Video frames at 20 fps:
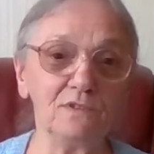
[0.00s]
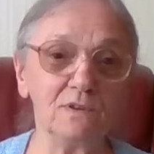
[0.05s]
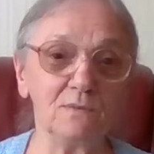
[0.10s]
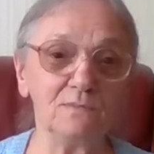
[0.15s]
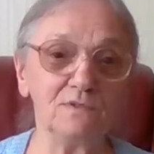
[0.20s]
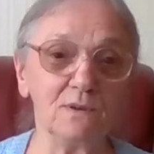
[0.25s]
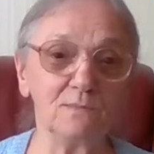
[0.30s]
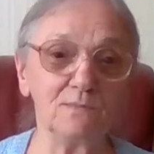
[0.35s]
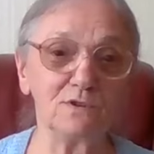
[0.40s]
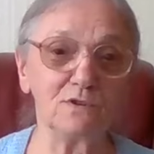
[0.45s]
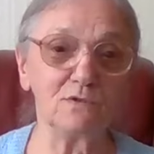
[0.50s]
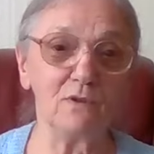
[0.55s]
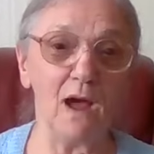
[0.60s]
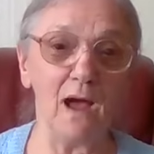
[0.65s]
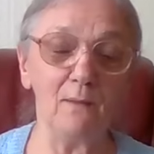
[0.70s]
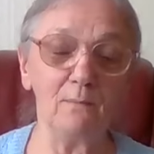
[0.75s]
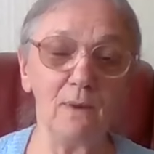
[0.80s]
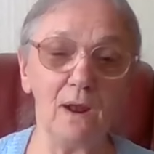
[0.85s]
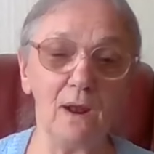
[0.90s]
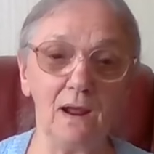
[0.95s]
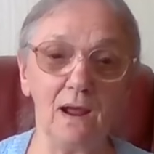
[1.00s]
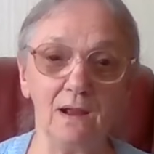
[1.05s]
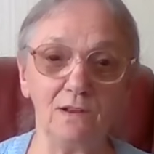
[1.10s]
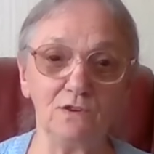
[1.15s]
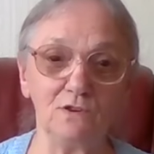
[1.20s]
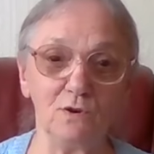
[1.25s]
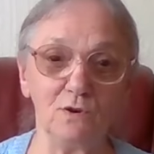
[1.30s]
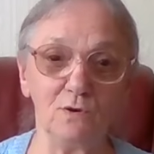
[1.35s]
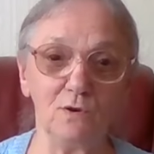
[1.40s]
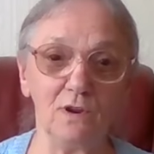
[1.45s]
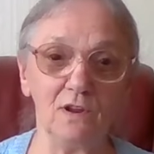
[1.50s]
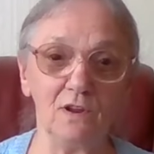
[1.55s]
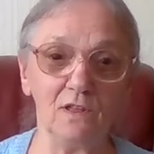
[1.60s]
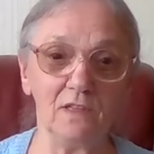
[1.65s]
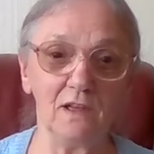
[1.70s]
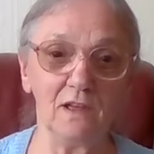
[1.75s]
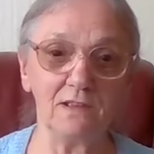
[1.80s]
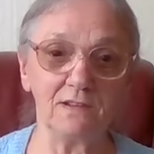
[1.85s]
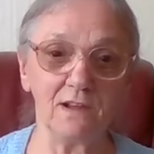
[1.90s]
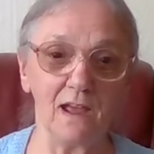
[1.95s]
thumbs up and subscribe, and I'll catch you all
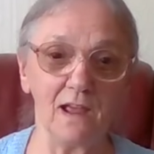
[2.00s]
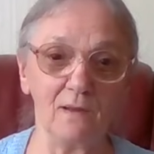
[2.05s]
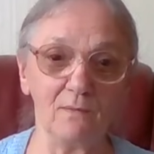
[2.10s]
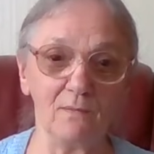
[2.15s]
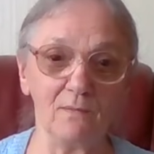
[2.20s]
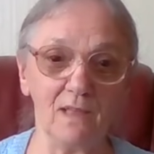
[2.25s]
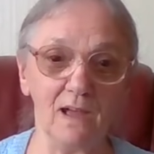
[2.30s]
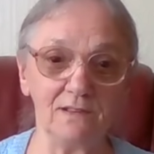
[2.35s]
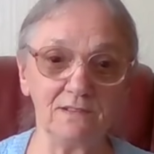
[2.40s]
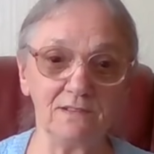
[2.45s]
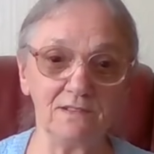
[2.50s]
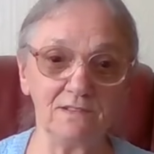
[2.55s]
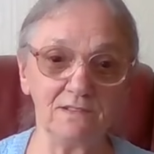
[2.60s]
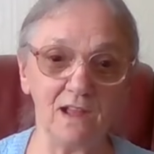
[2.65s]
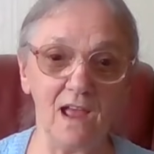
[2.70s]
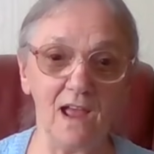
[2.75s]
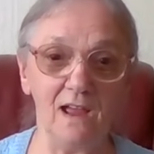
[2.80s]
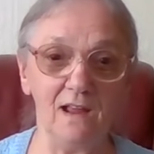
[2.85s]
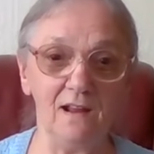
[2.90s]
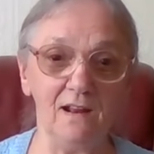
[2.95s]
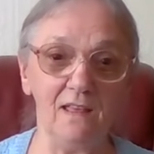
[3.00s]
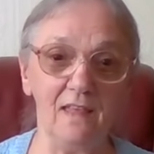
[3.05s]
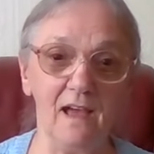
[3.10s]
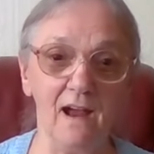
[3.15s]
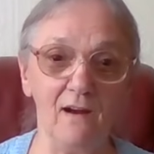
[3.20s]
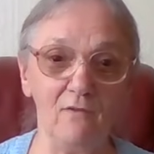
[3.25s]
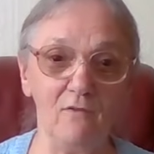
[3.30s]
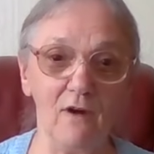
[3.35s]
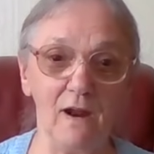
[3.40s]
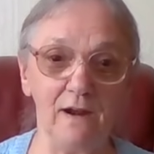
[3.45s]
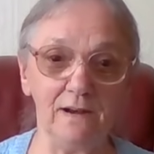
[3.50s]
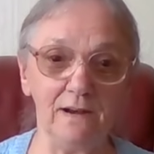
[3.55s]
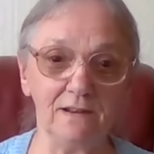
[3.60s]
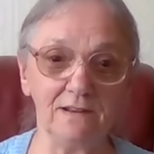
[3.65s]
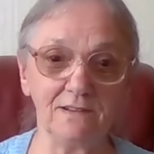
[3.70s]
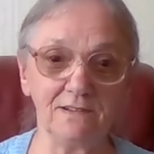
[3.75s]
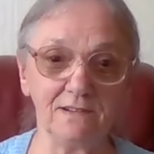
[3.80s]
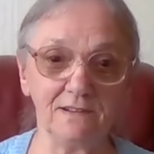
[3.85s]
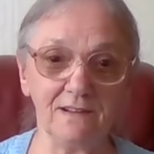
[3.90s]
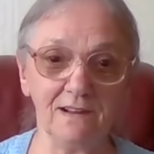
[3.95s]
another time. And that's the end of that
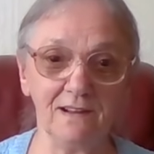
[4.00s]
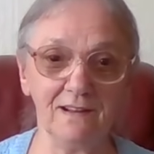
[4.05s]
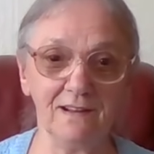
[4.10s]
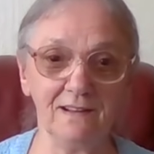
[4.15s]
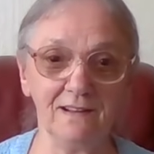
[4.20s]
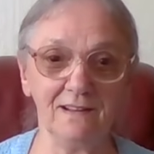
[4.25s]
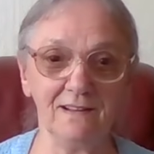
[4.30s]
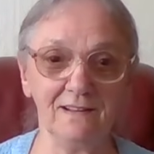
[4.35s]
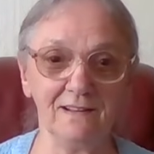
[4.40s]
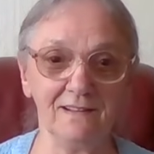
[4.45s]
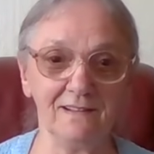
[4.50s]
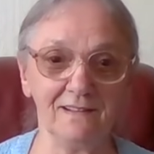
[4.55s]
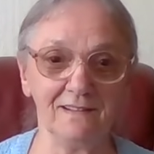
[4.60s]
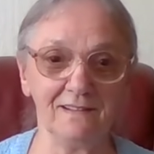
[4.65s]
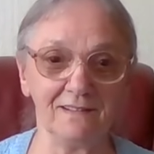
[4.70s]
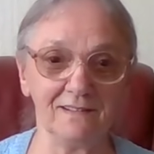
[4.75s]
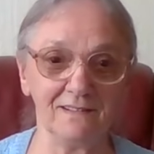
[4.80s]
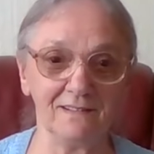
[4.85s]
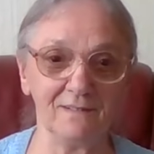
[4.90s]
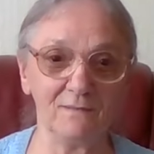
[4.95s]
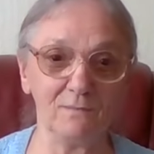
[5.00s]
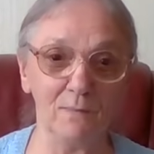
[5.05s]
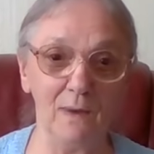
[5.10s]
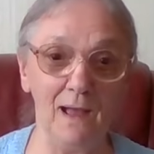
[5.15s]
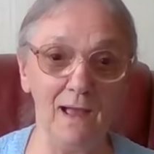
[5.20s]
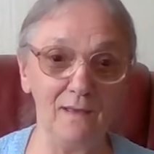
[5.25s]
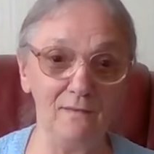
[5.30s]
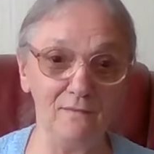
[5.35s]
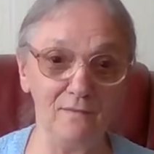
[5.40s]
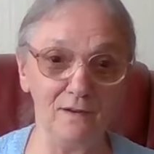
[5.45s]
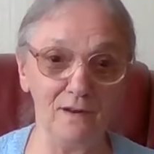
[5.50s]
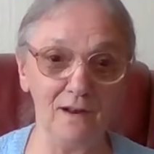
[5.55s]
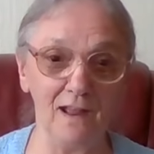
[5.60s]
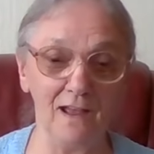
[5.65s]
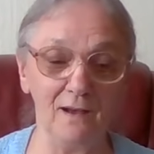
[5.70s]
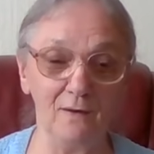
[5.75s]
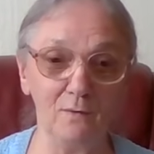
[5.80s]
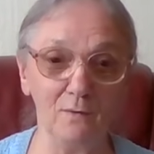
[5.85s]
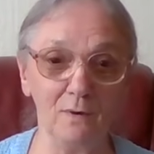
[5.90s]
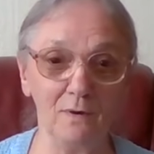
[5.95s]
rant. Bye for
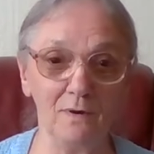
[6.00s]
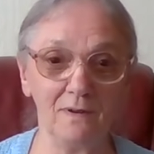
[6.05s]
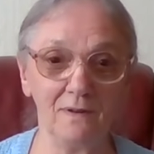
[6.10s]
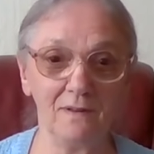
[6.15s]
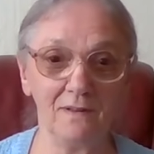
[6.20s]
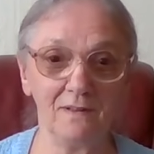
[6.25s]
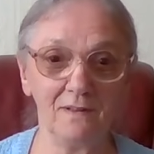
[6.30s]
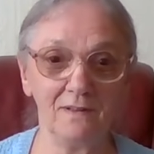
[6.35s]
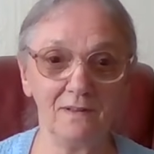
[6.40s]
now.